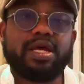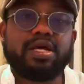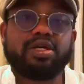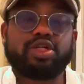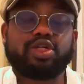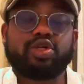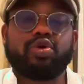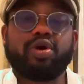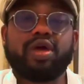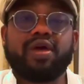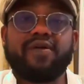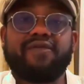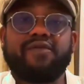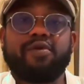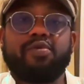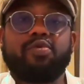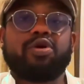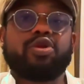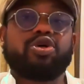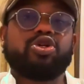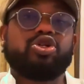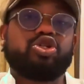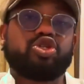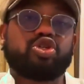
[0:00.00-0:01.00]
So if you
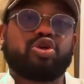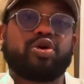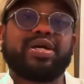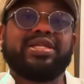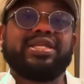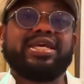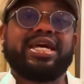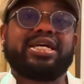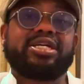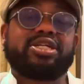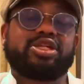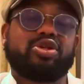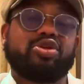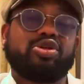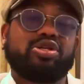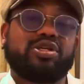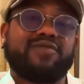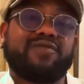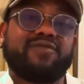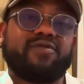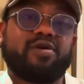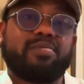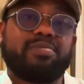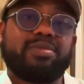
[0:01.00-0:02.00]
want to join the
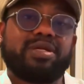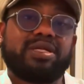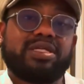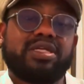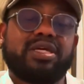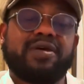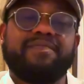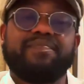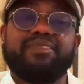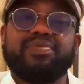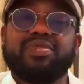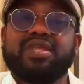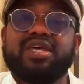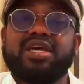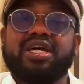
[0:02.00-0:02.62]
exclusive community,